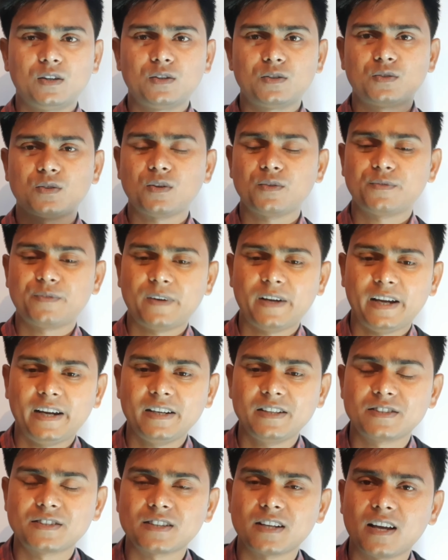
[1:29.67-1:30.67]
So
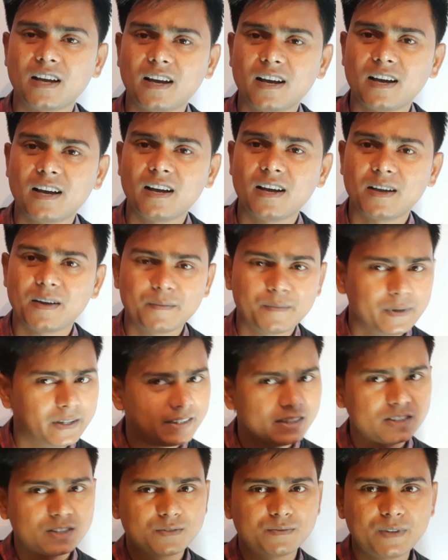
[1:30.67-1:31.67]
friends, in
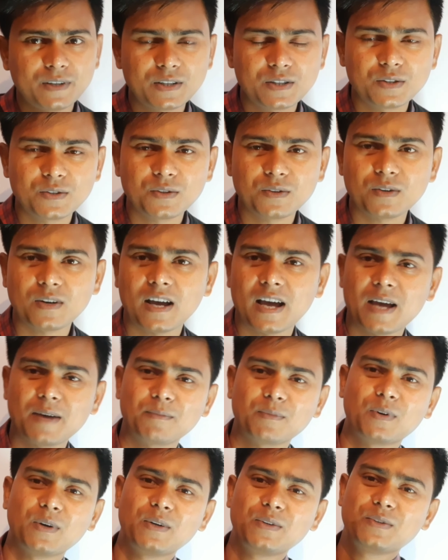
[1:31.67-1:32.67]
this video, I
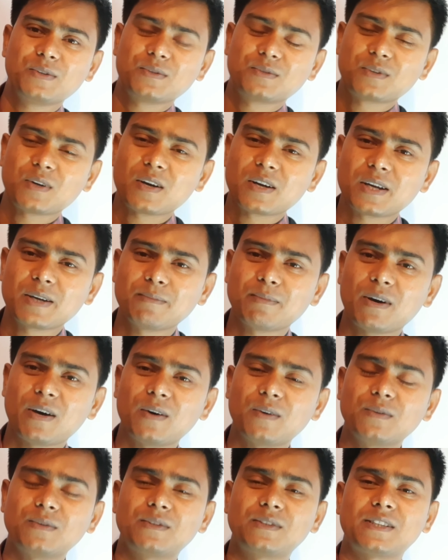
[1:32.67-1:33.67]
am going to talk
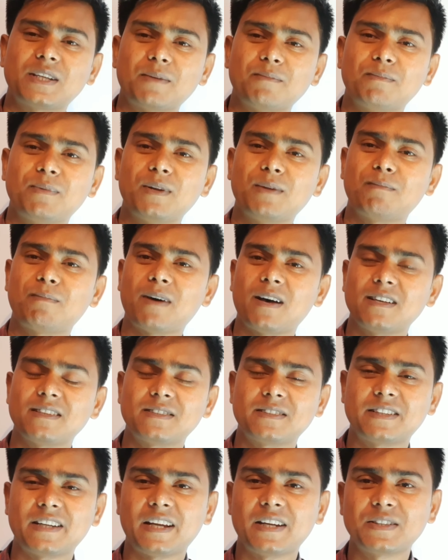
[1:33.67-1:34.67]
about simple
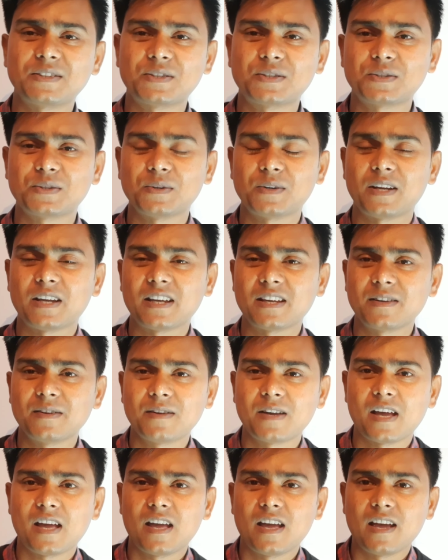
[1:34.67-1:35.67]
past tense today.
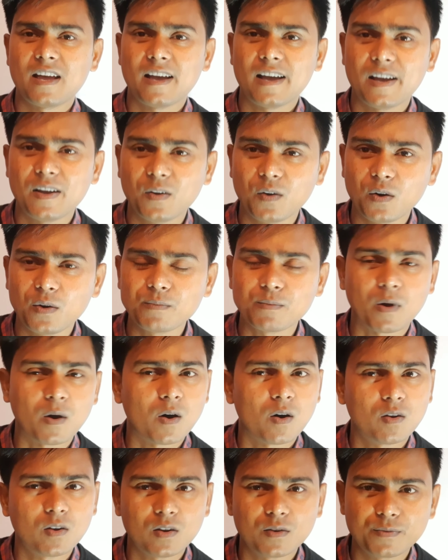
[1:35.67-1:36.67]
I hope
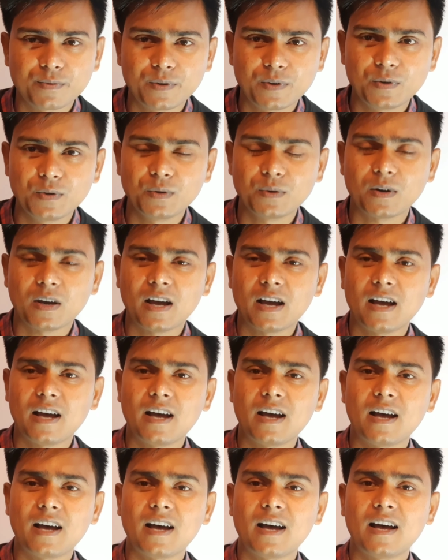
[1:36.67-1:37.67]
all of you
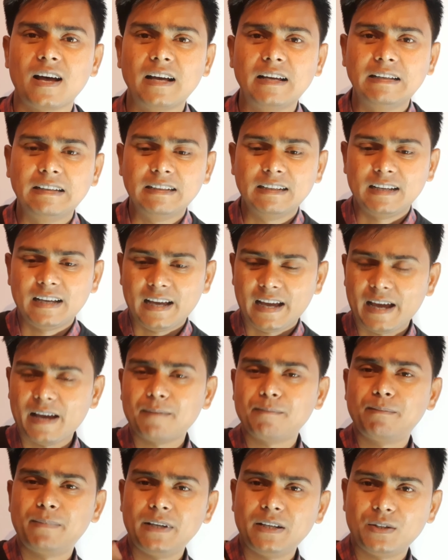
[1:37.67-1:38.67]

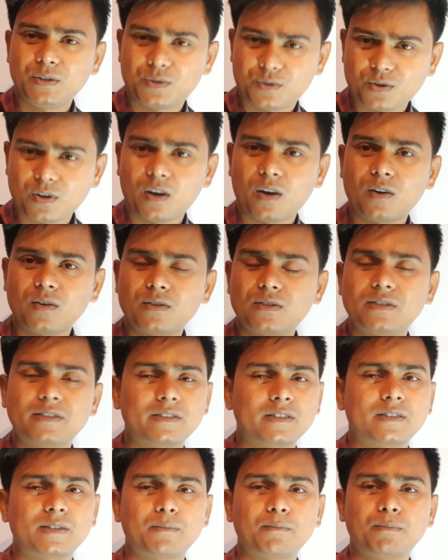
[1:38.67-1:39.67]
have been taught
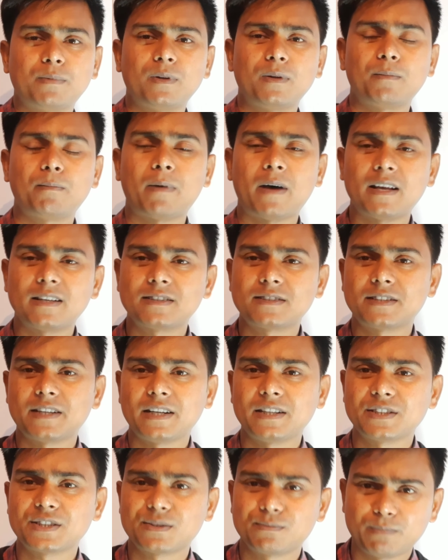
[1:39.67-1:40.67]
simple past
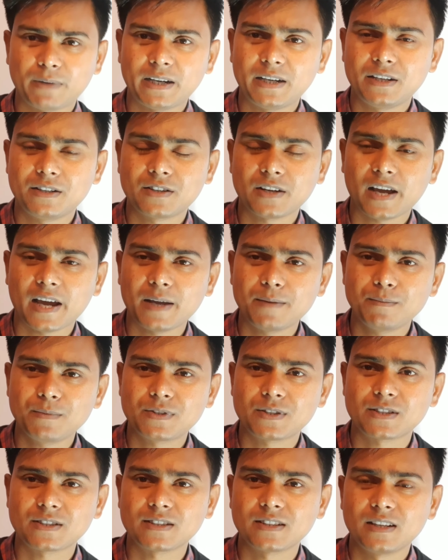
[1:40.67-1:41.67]
tense many
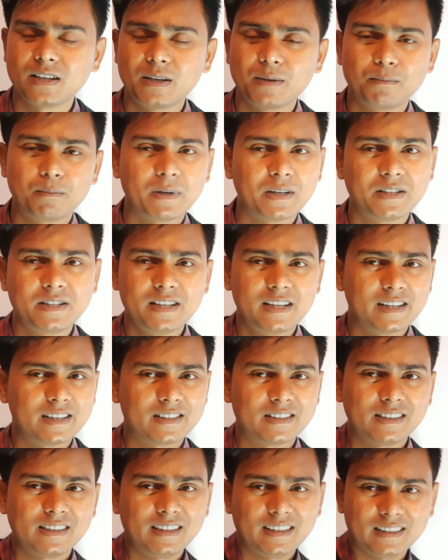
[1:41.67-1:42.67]
times, but
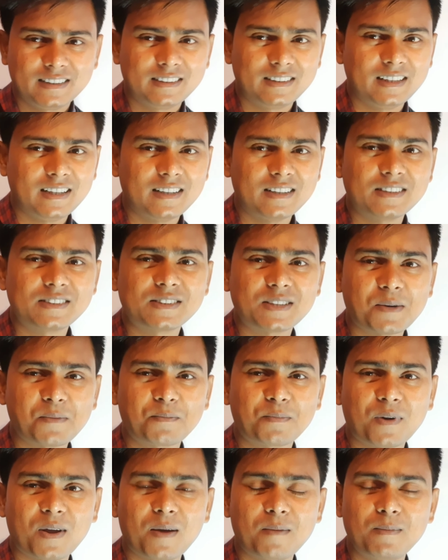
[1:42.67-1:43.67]
yet there are some
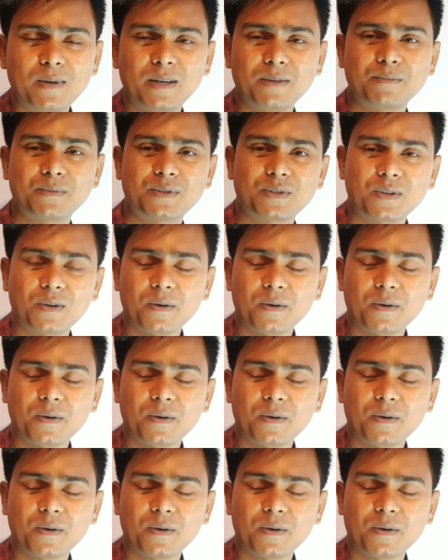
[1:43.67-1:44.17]
problems.